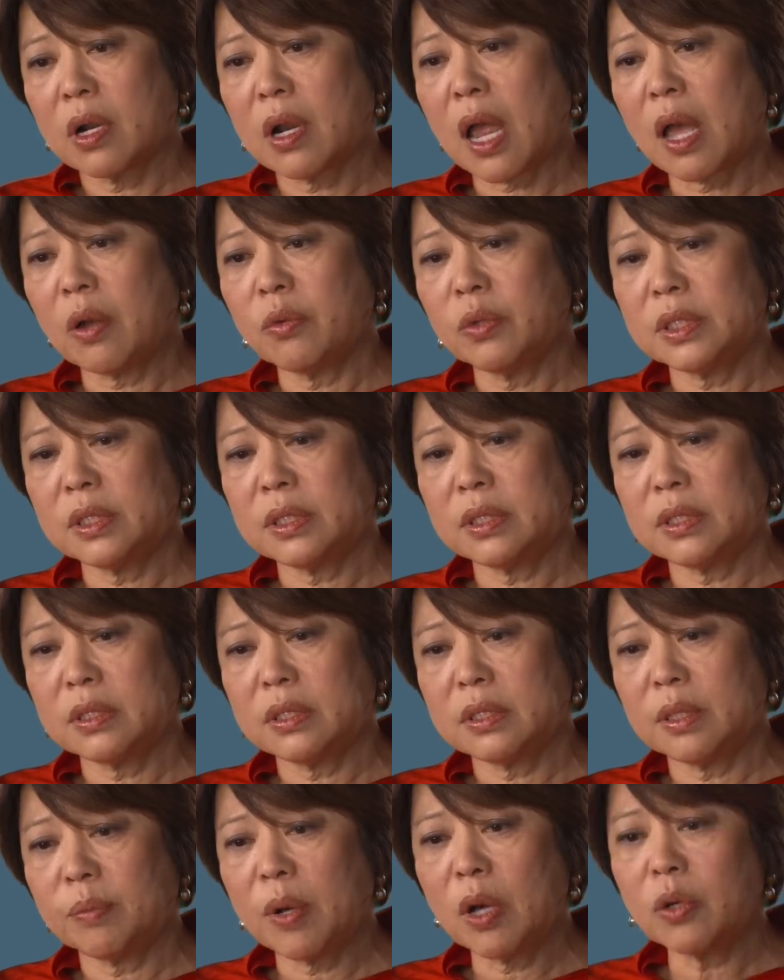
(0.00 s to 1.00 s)
I was
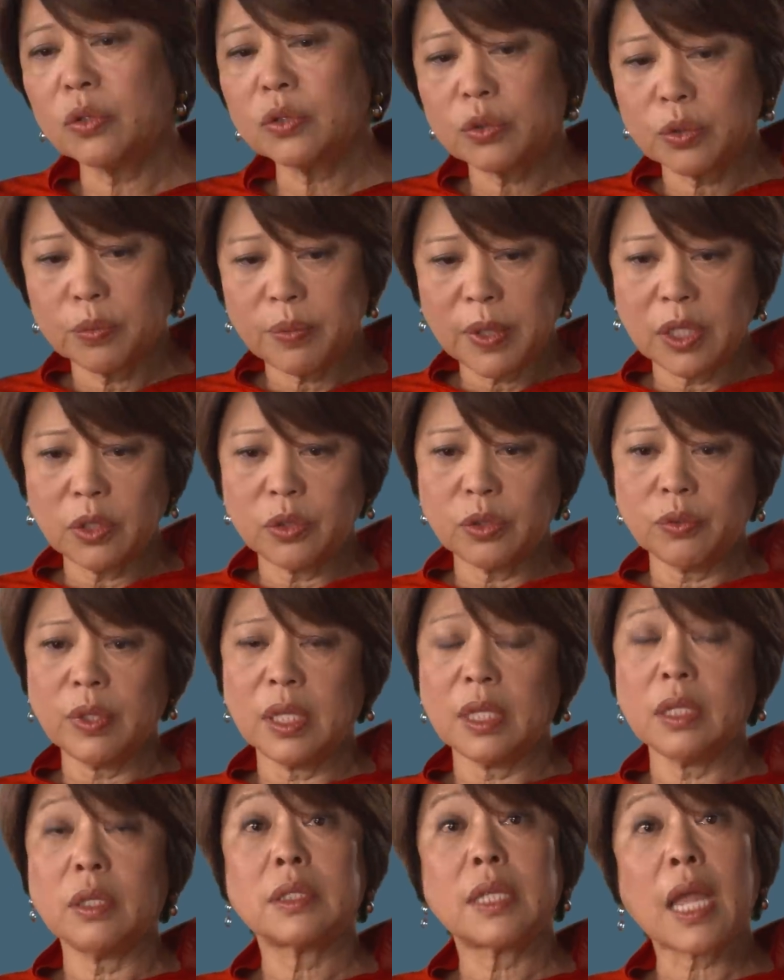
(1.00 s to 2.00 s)
supposed to be doing